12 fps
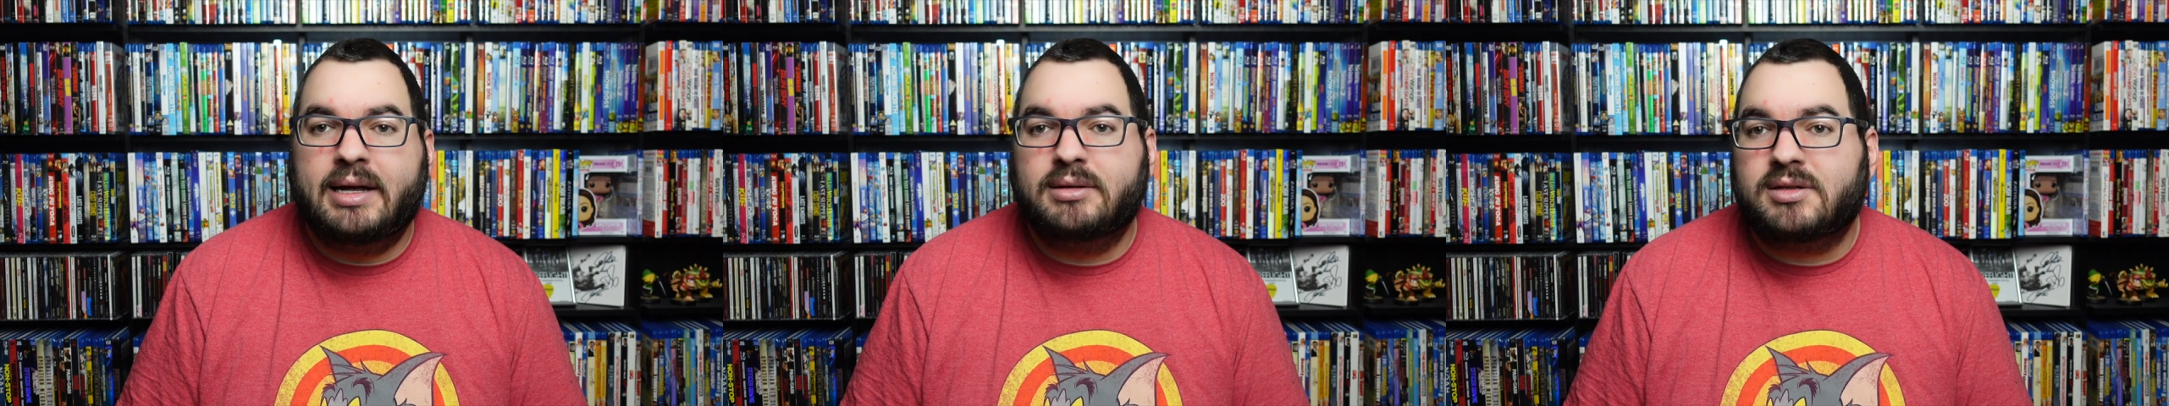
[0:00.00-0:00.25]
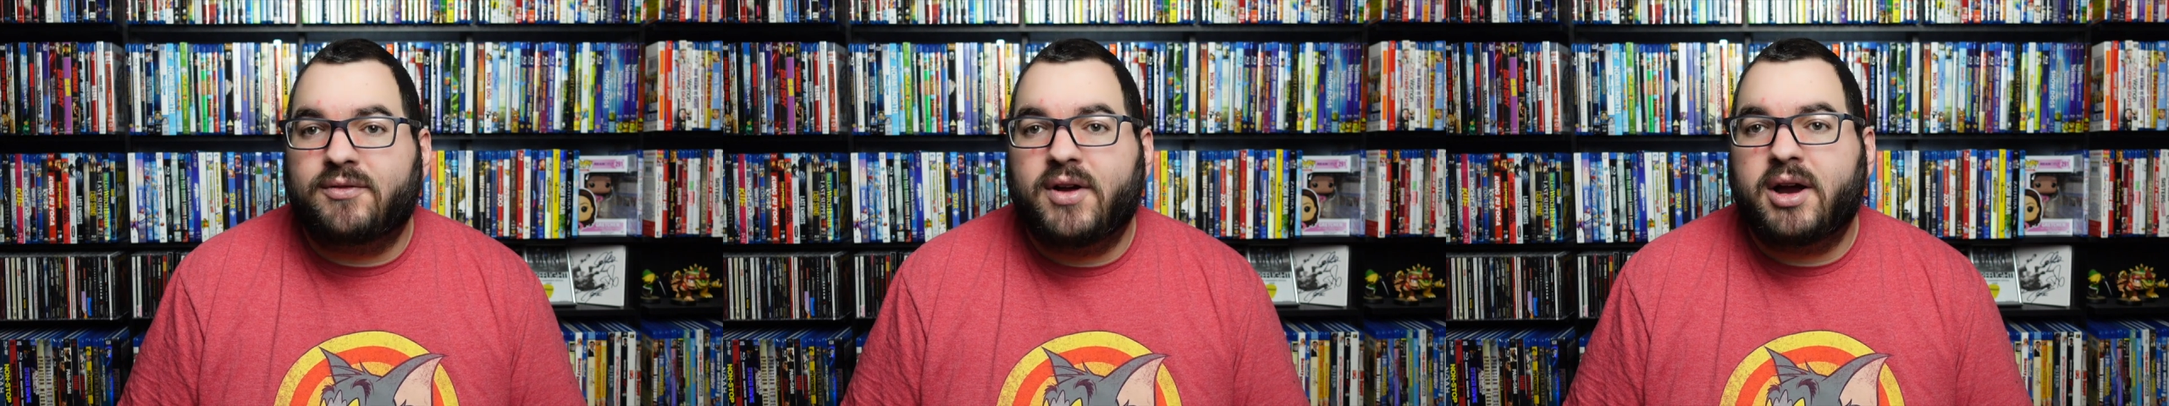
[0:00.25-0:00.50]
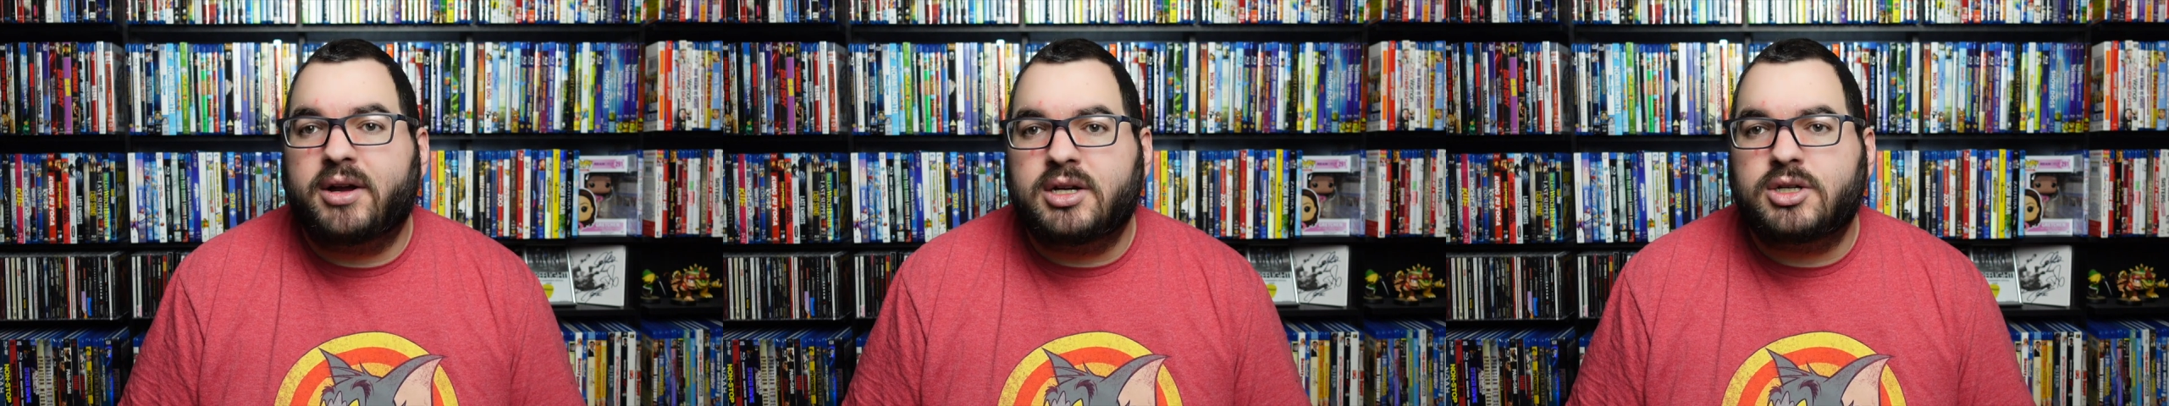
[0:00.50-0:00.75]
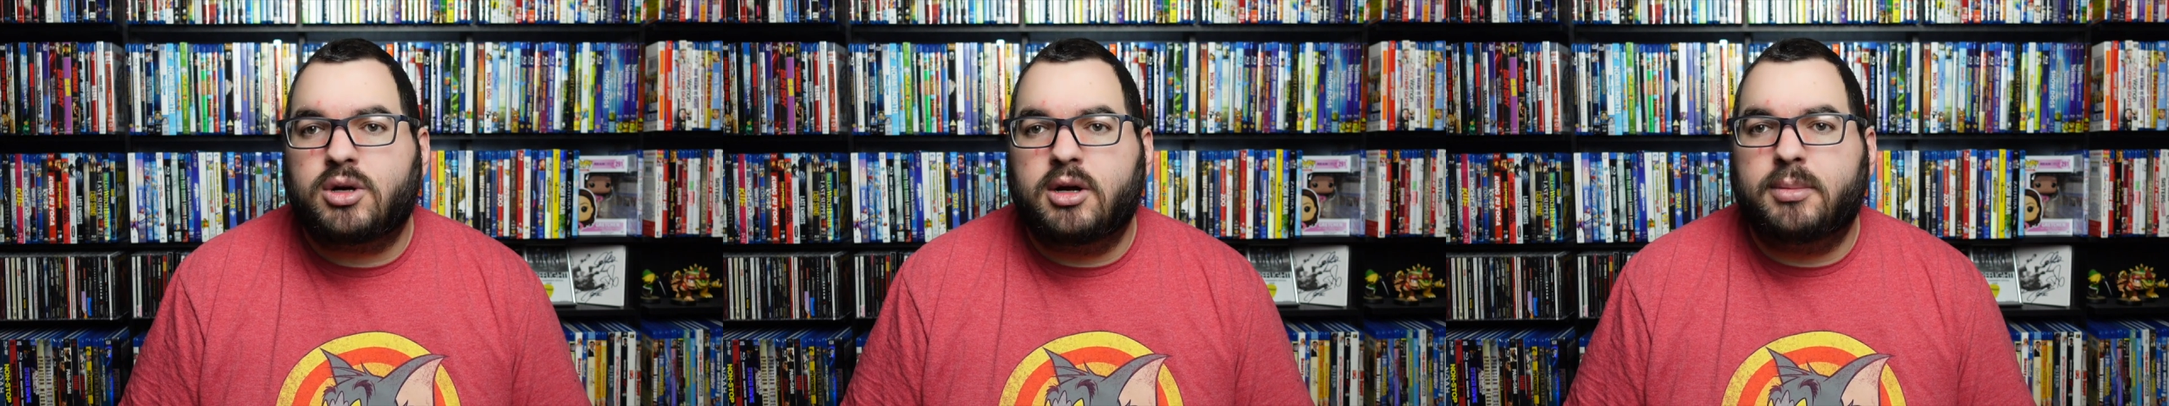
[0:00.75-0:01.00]
is a very
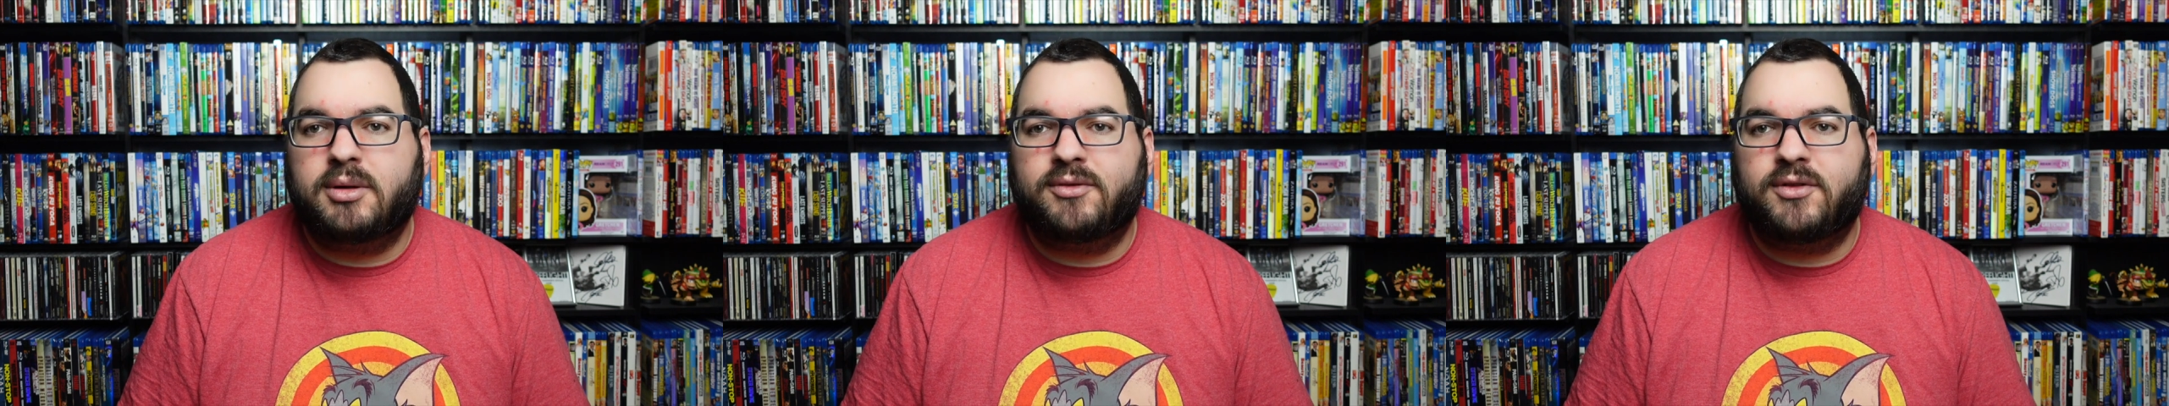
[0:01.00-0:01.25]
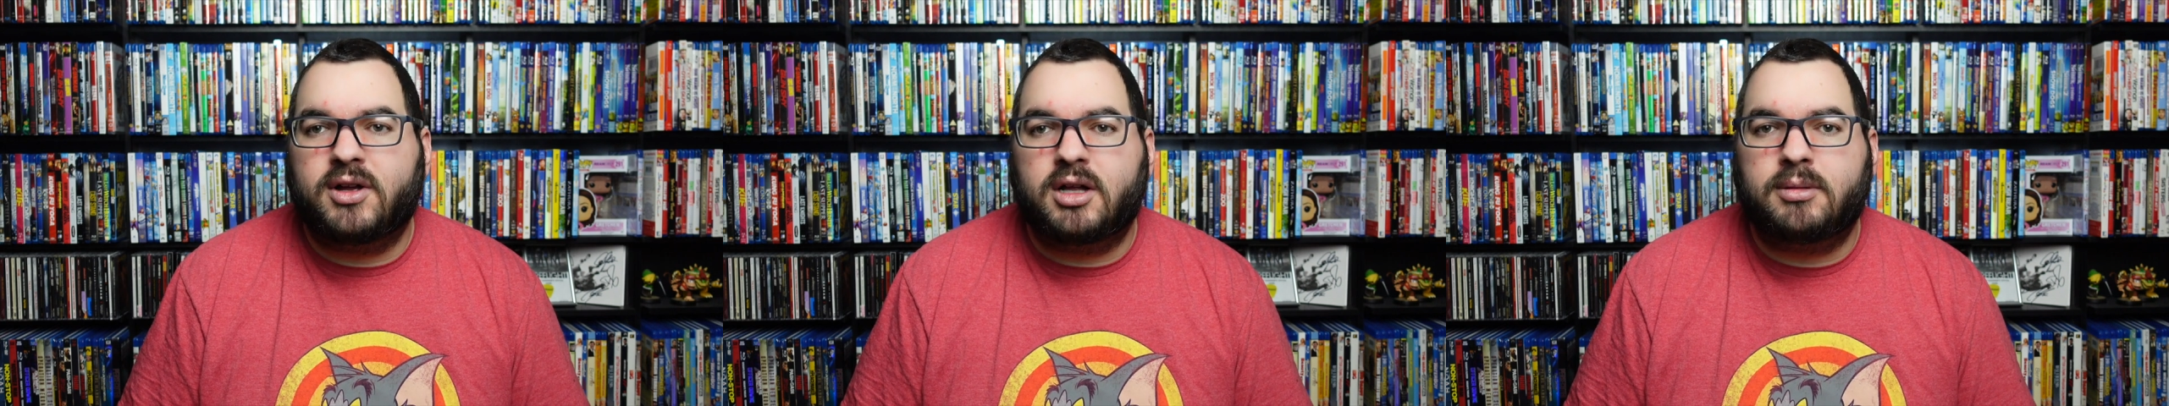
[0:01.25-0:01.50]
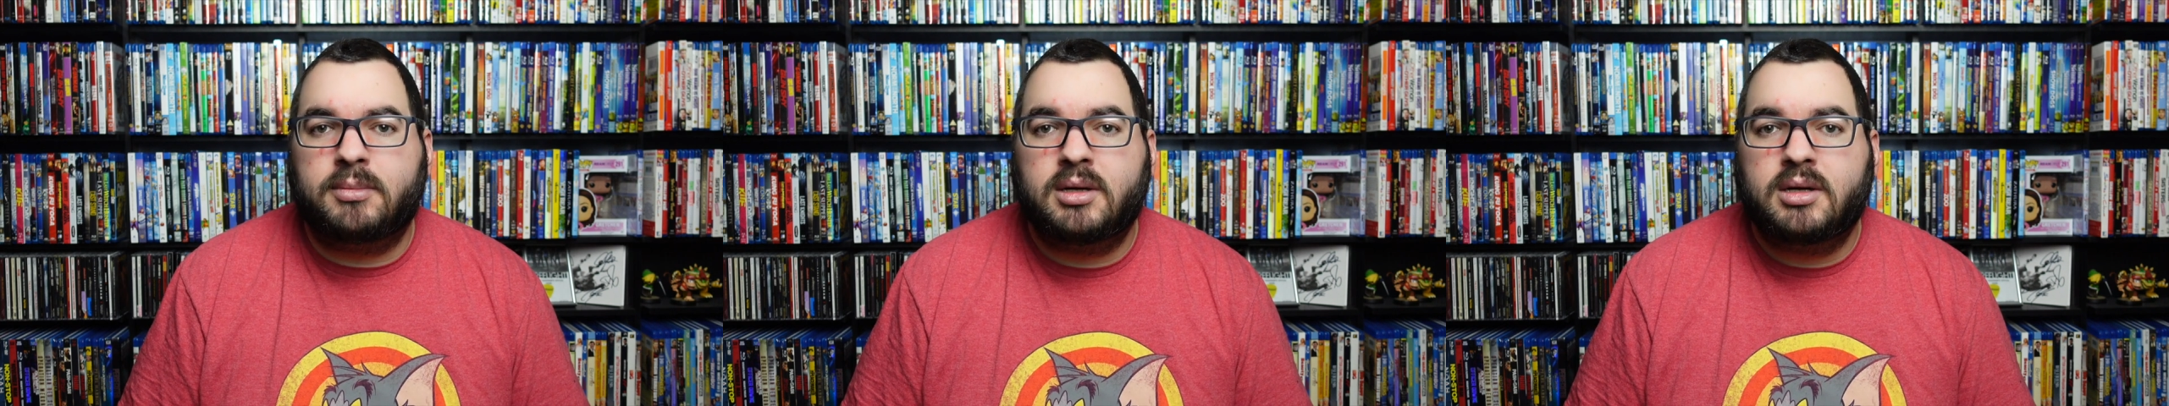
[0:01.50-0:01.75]
enjoyable film,